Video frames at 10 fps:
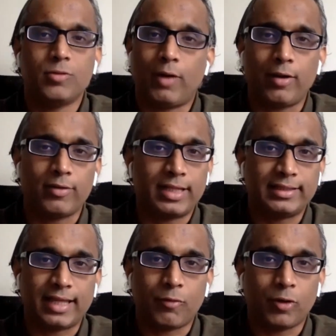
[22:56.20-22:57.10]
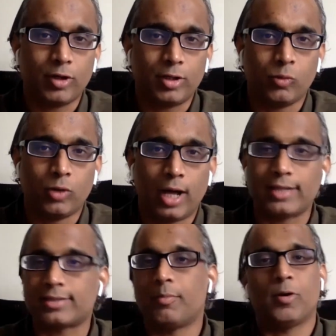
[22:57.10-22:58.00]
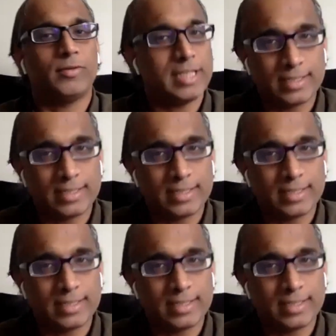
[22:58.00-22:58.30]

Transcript: So one of the things I wanted to ask about,